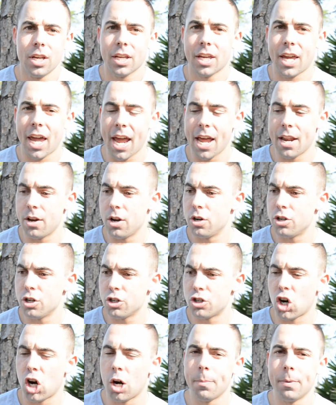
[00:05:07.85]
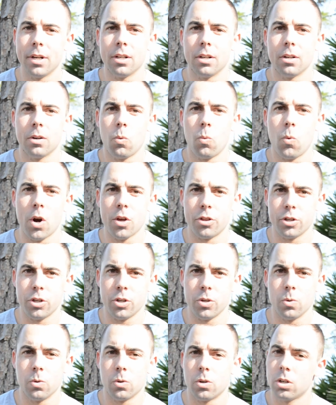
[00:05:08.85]
can determine whether
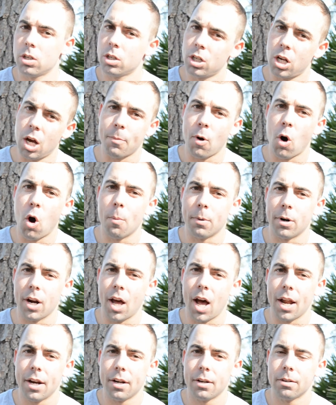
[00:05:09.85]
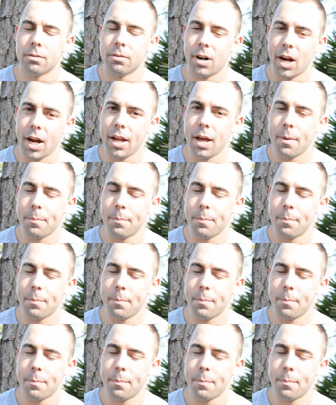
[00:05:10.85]
you come home or not, right?